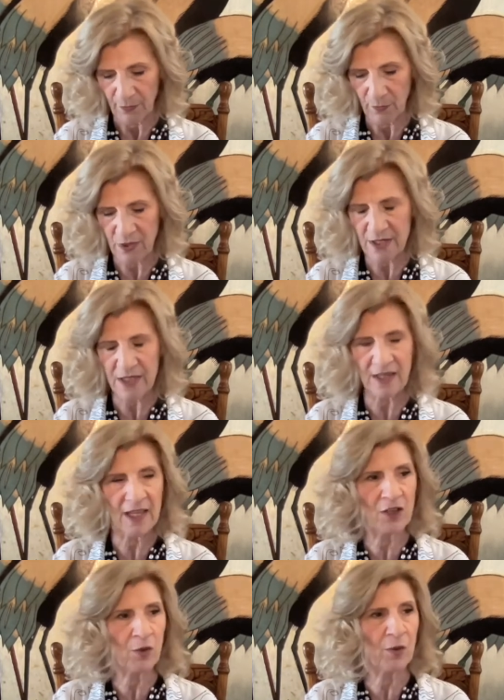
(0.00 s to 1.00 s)
What is it
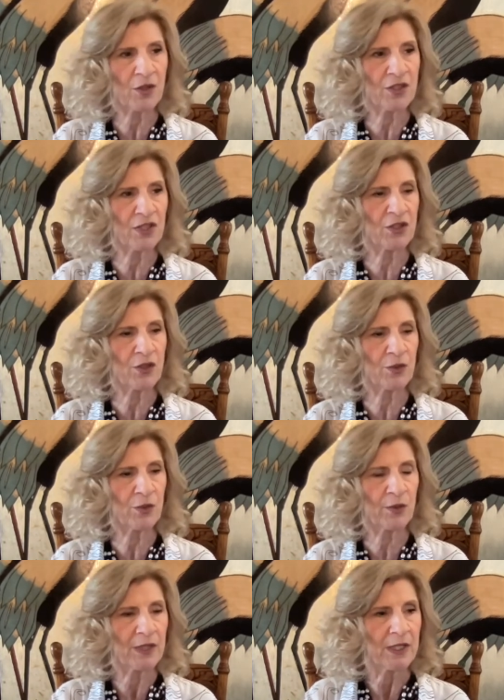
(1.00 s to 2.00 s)
that you're wanting to